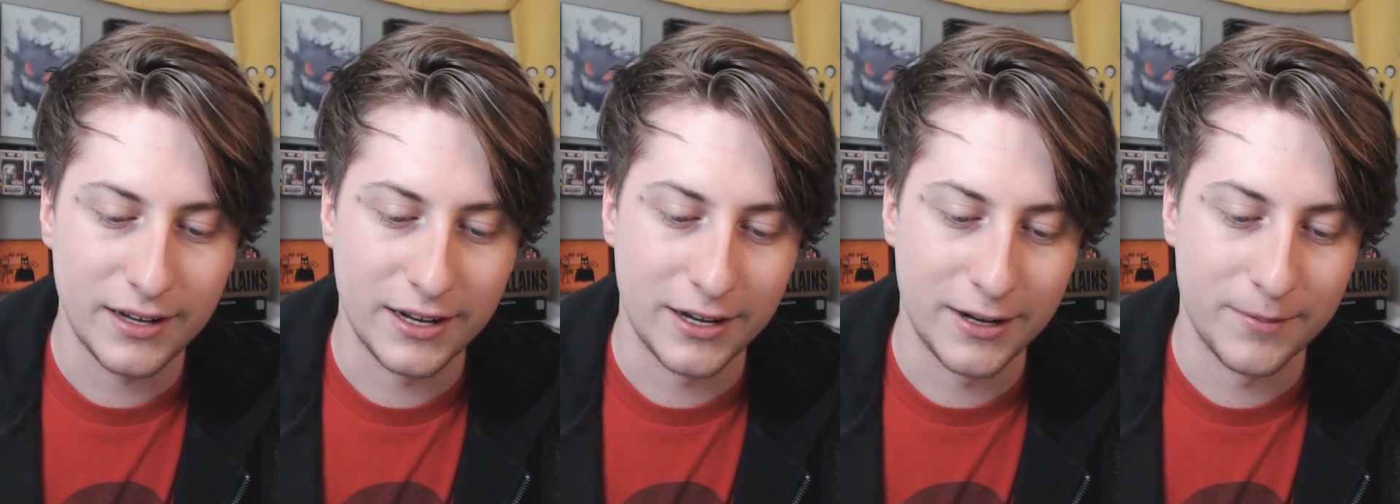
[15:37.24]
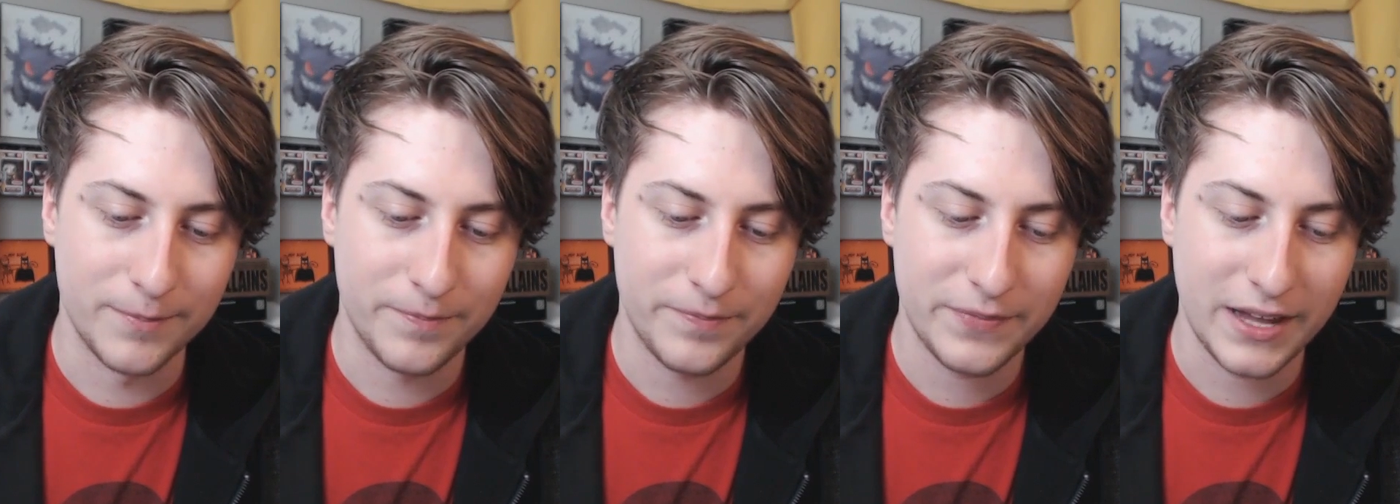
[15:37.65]

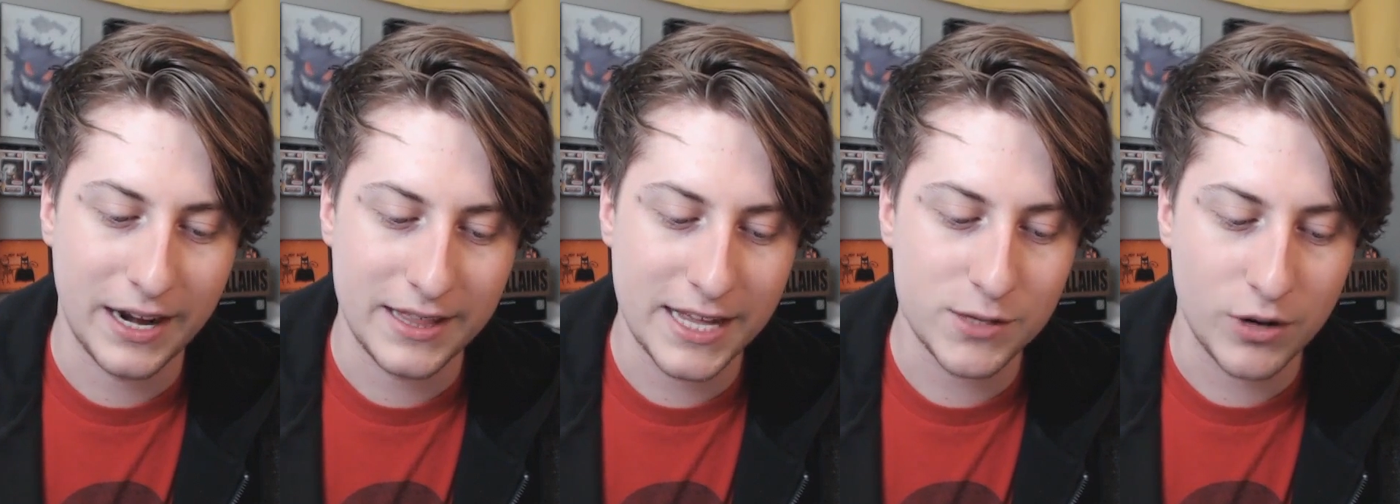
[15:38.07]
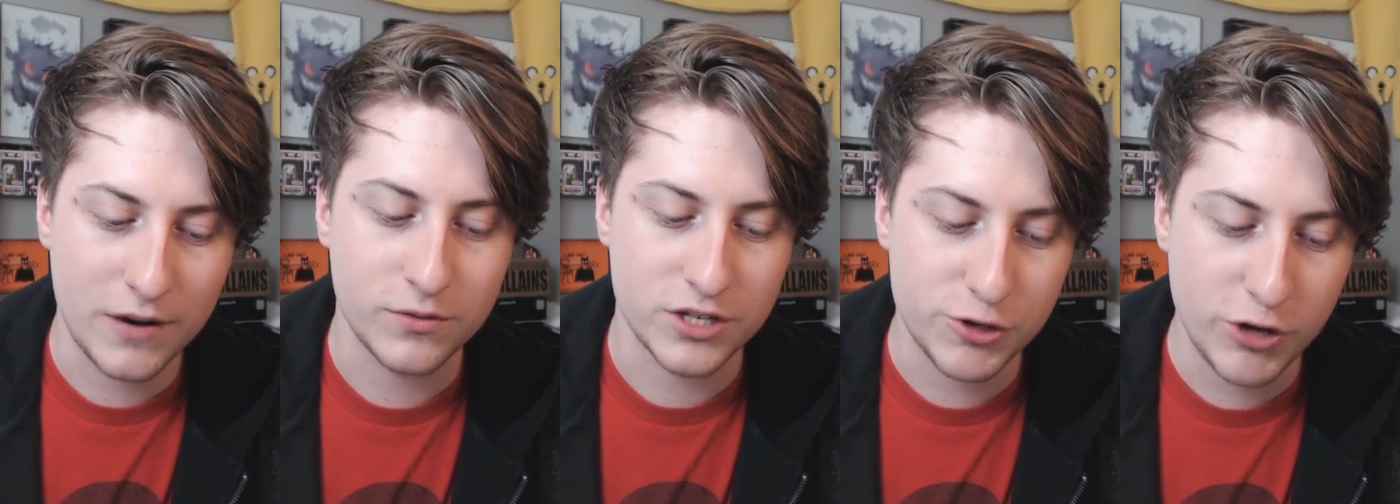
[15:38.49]
And I think that's where
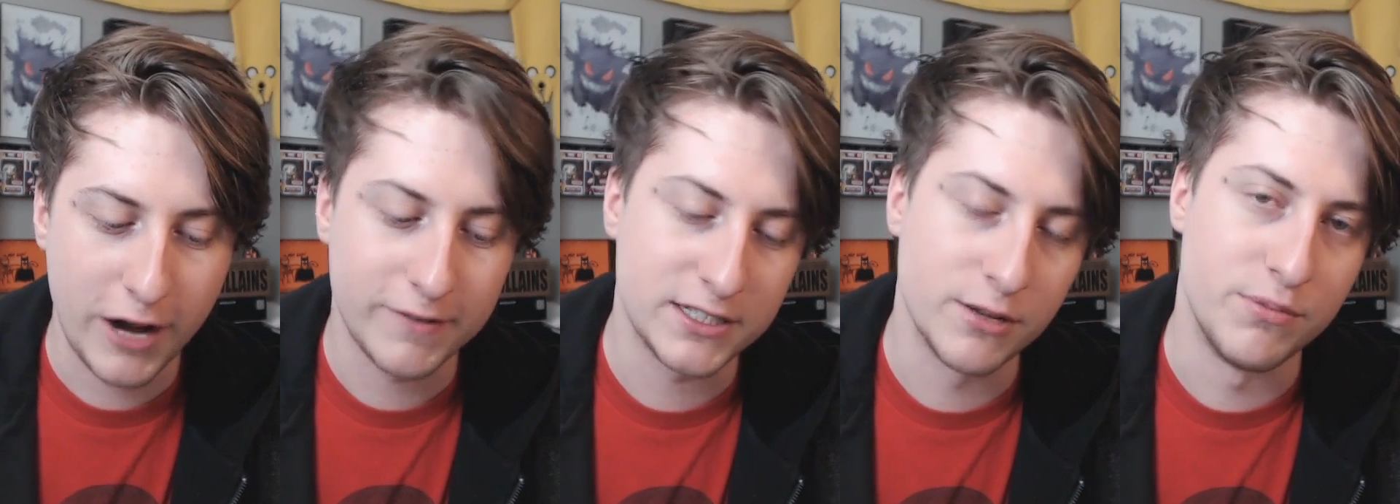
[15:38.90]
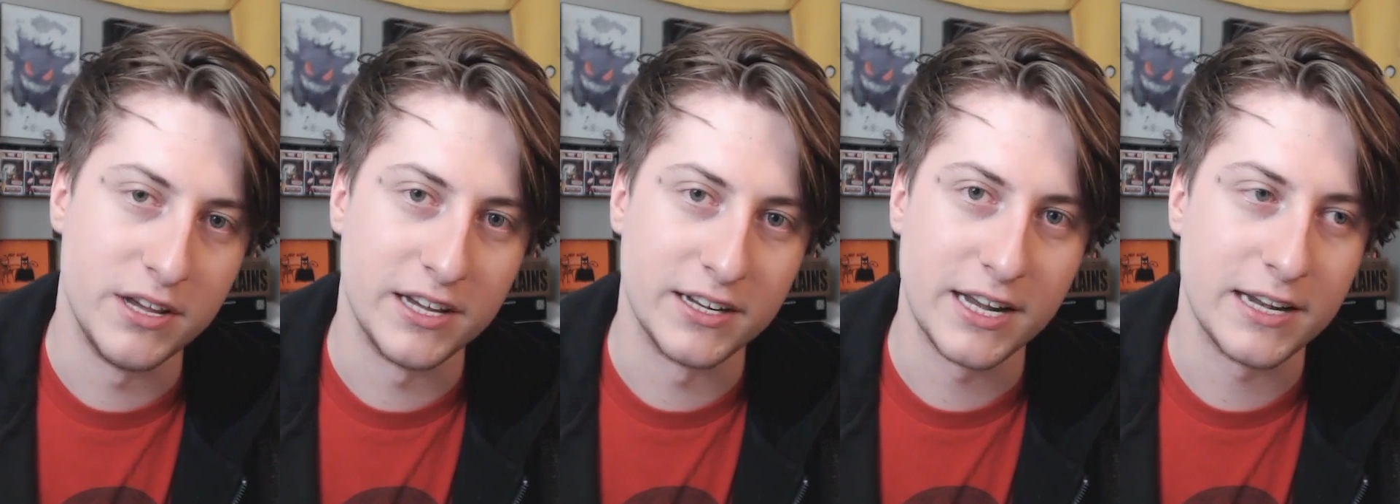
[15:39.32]
everyone strives to
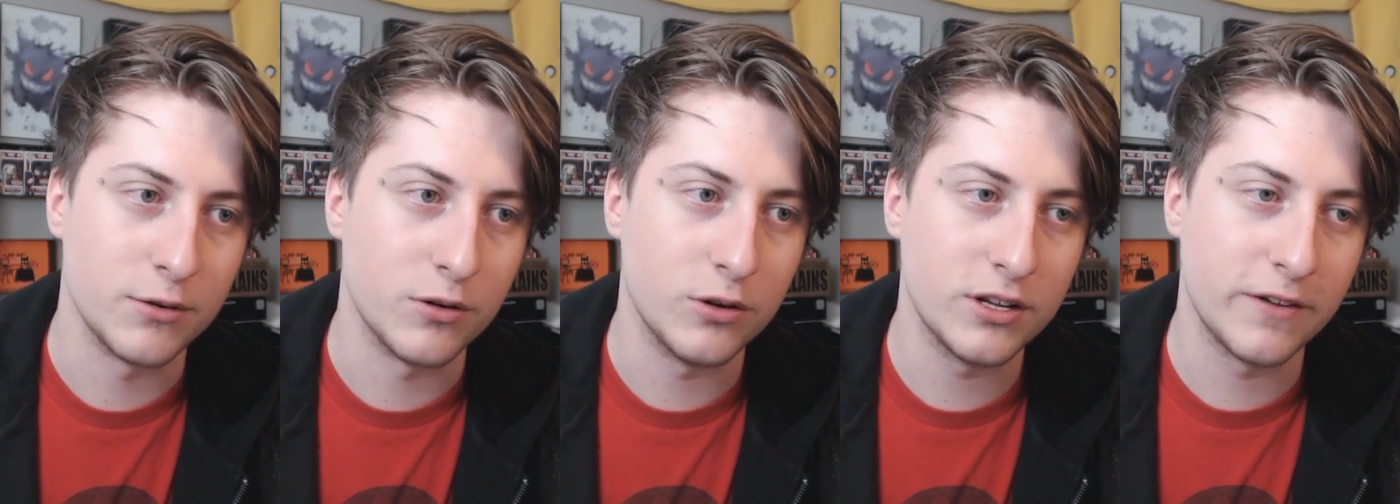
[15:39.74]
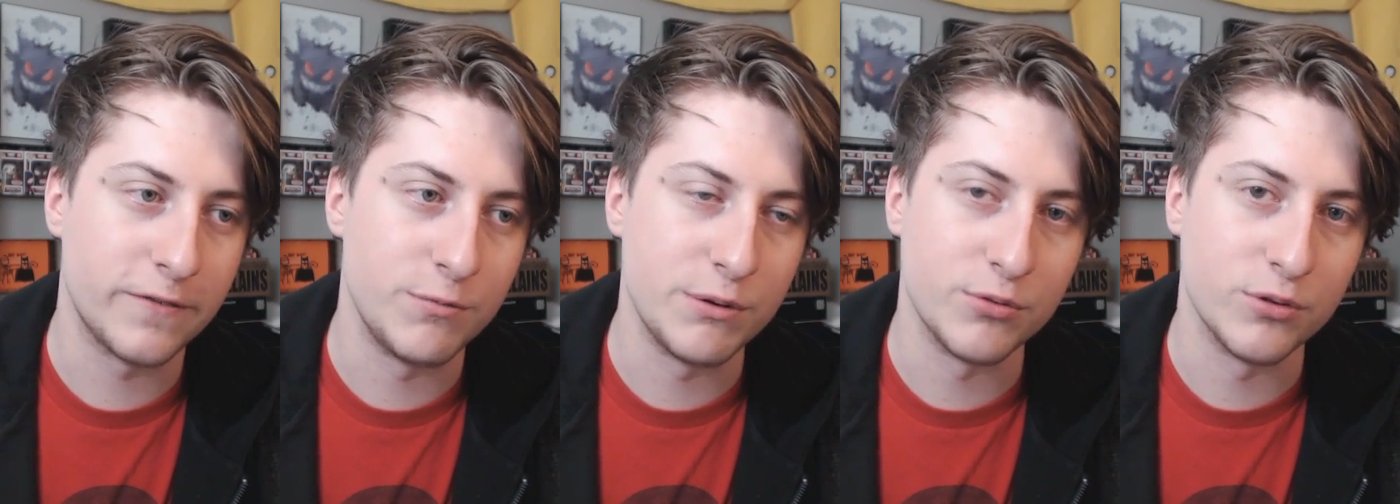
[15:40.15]
be, and only a
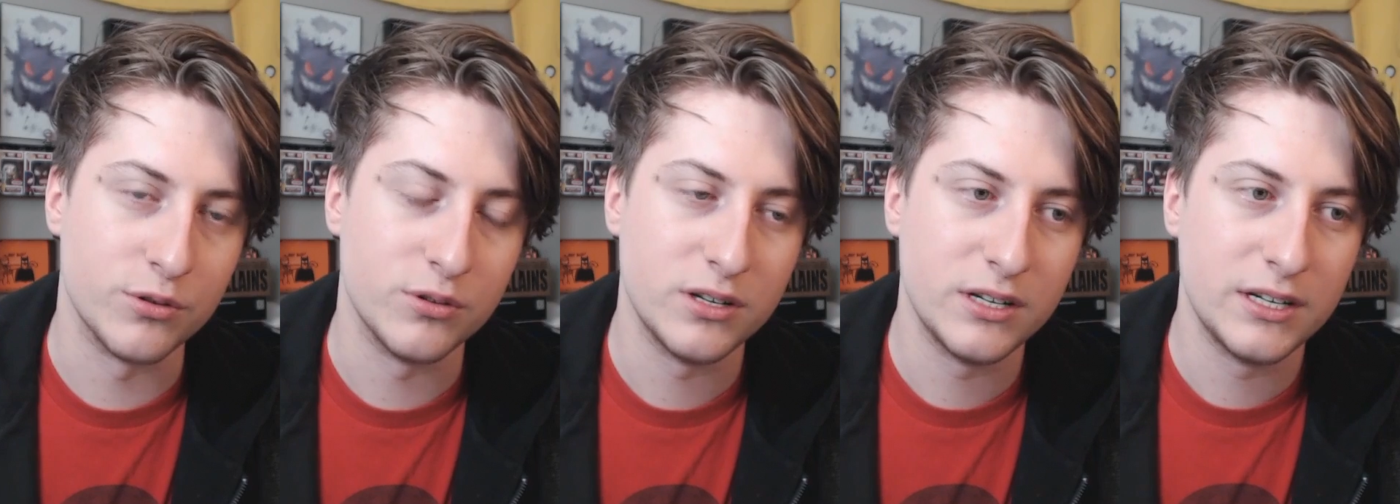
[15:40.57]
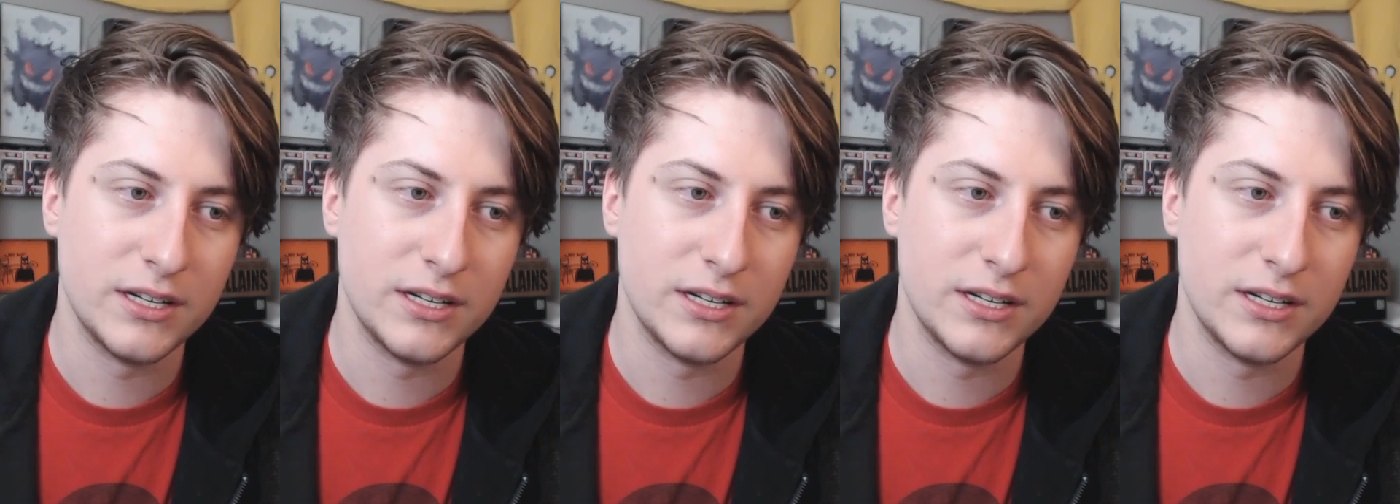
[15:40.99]
few people